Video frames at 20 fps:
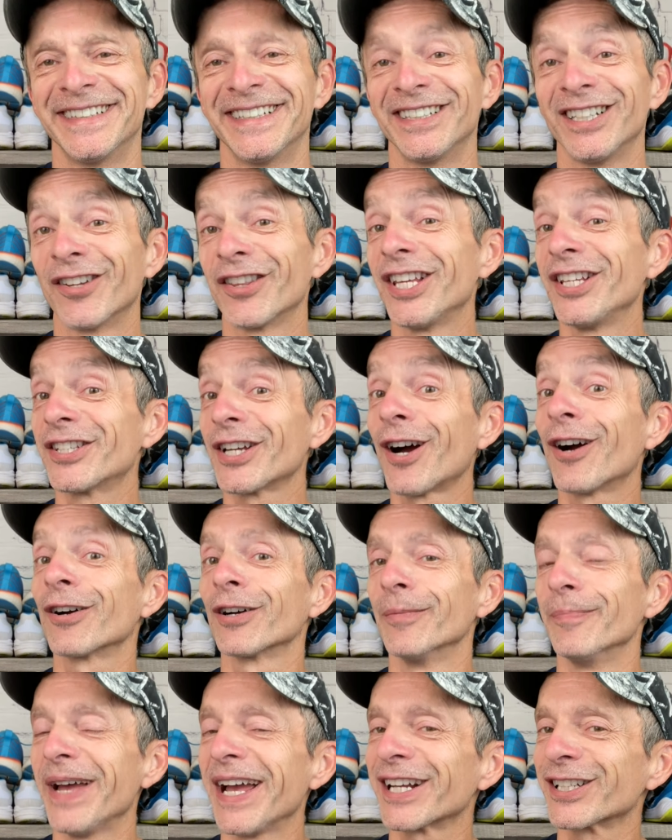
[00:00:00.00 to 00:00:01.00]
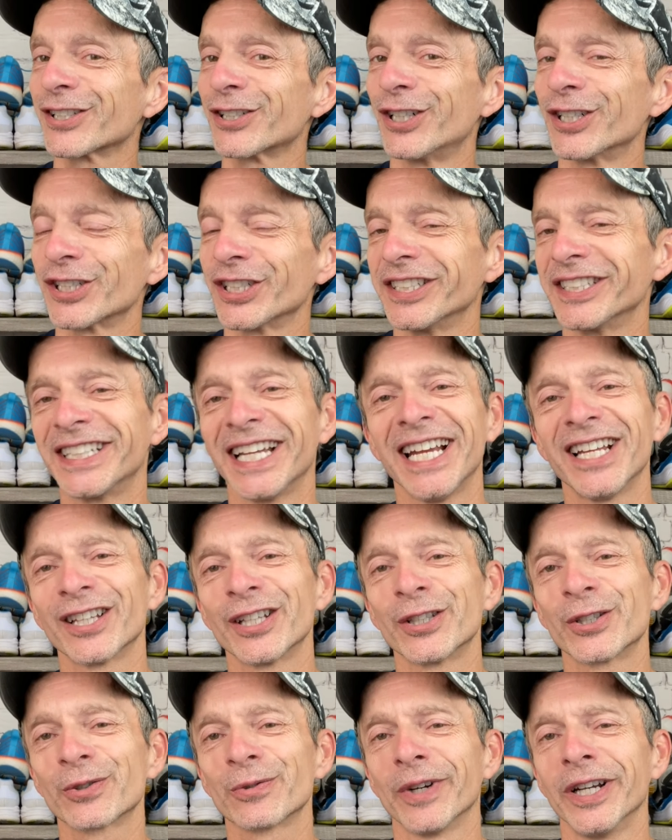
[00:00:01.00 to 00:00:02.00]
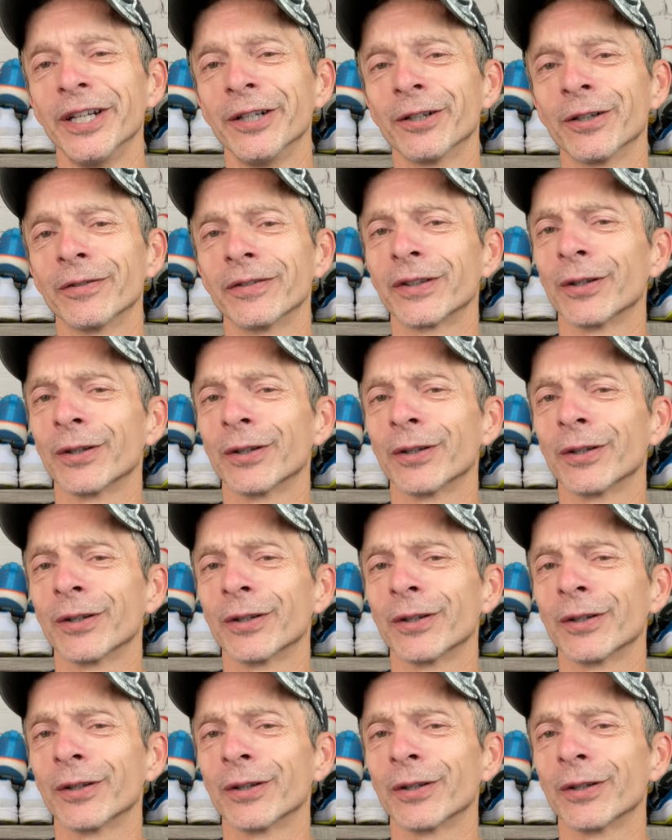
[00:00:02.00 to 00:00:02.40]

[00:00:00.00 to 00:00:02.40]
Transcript: Now these are a Max Cushion Daily Trainer.